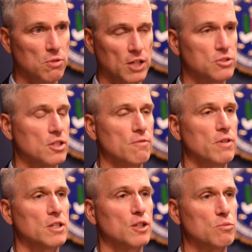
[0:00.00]
next to the
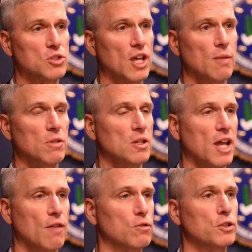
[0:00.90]
victim's name, he'd
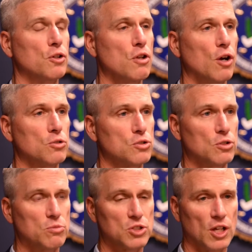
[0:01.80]
have little notes to
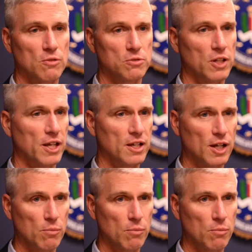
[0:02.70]
himself, like I